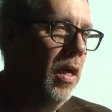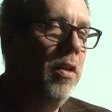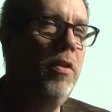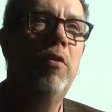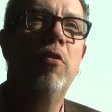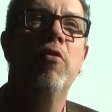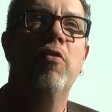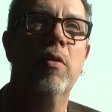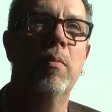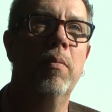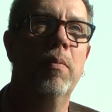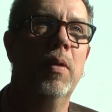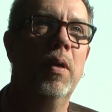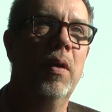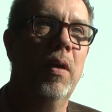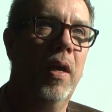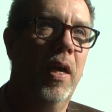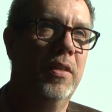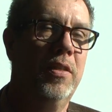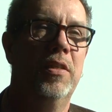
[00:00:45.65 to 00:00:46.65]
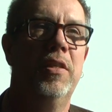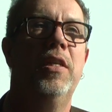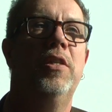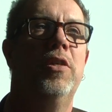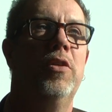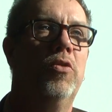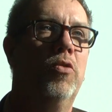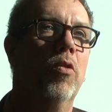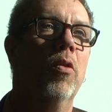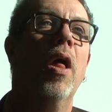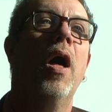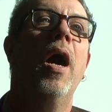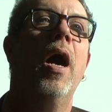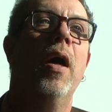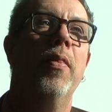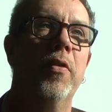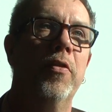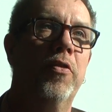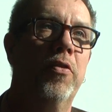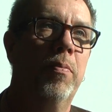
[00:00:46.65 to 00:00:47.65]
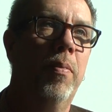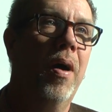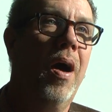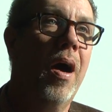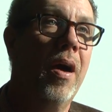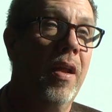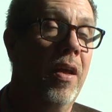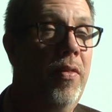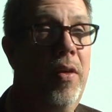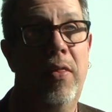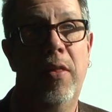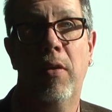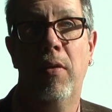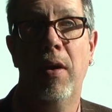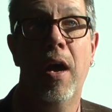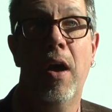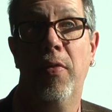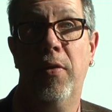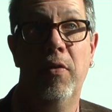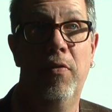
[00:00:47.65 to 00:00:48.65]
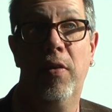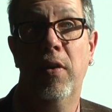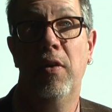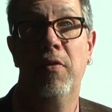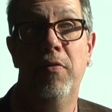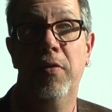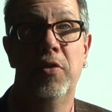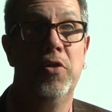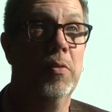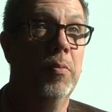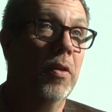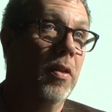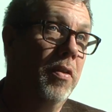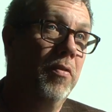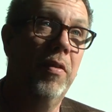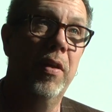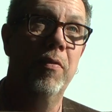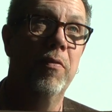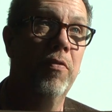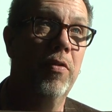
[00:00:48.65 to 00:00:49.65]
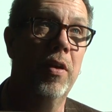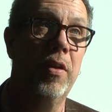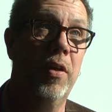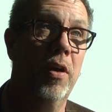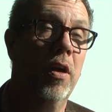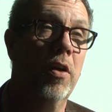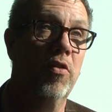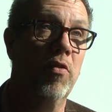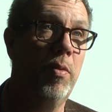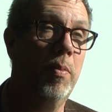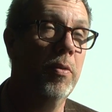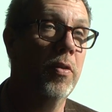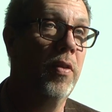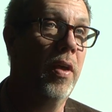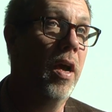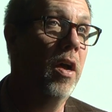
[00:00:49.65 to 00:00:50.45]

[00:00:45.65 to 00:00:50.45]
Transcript: and use them as a teaching tool on the spot, and then they're out, they're very visible in, in front yards of people's